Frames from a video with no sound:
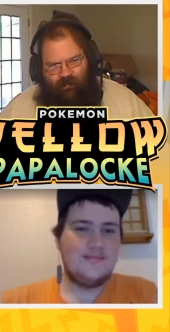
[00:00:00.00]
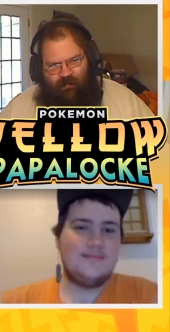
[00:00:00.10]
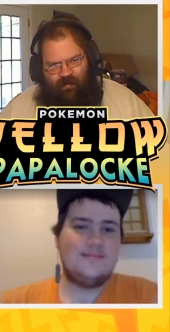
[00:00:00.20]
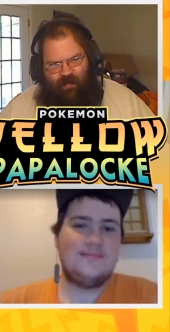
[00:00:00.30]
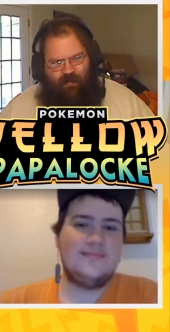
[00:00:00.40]

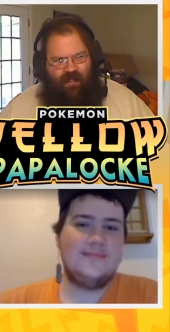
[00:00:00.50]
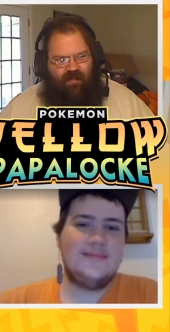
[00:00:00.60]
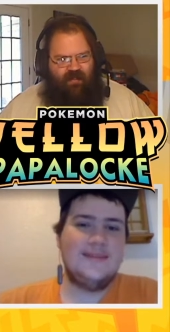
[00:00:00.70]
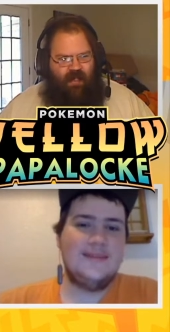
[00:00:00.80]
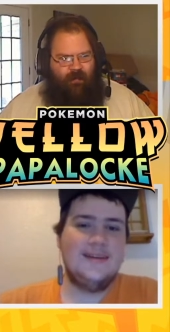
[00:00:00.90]
Speaker 1: now that we
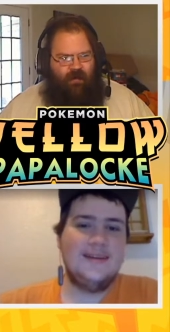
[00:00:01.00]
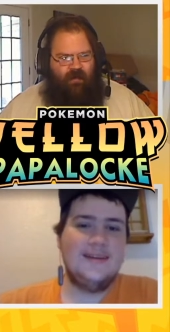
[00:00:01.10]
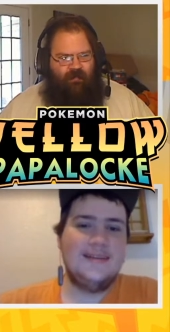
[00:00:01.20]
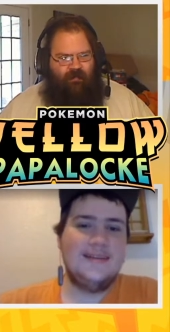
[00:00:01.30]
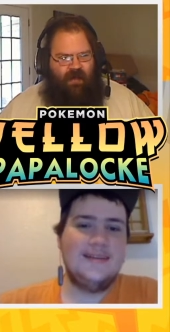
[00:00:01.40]
got that, hmm. we're
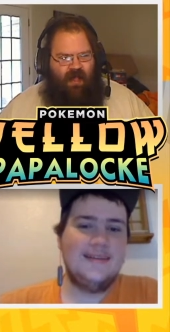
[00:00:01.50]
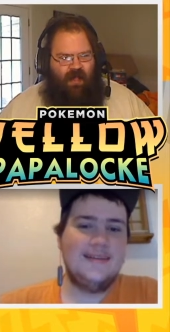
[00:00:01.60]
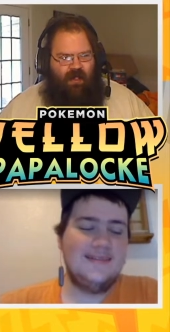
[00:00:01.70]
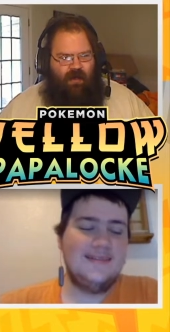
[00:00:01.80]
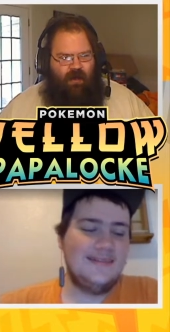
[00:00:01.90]
gonna
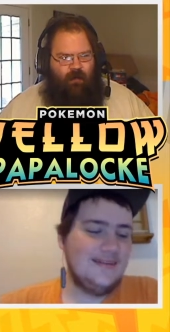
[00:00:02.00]
fly on our